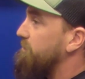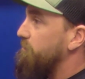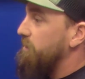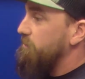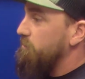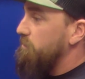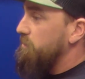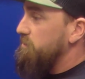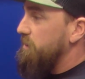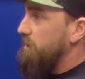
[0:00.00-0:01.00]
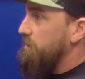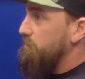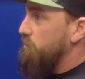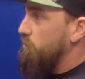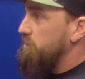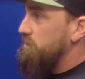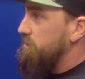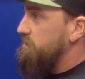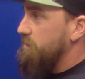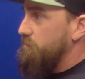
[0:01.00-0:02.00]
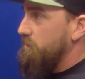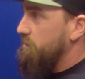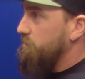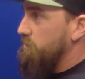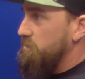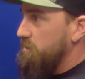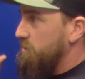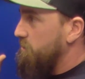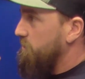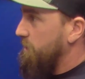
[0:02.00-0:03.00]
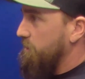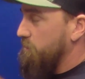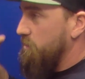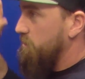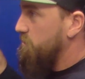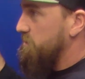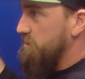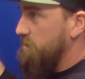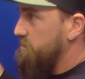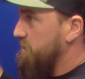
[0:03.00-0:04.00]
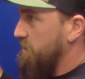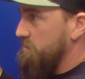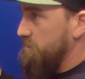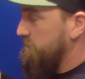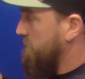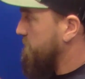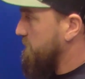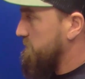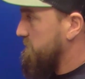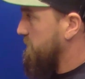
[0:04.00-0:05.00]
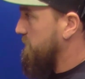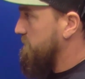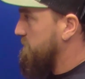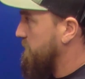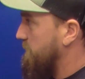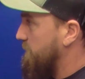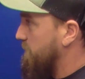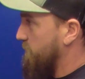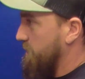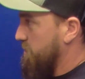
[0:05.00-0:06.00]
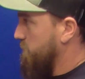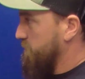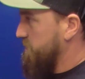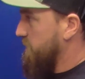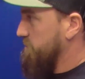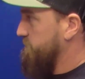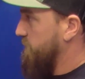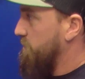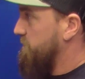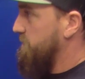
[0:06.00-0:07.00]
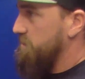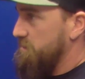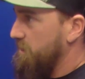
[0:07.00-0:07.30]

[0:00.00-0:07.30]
no matter what we tried, the boys couldn't sleep here, the boys couldn't do that. Ricker wouldn't stay upstairs, he was coming downstairs. We had a couple scares of falling down the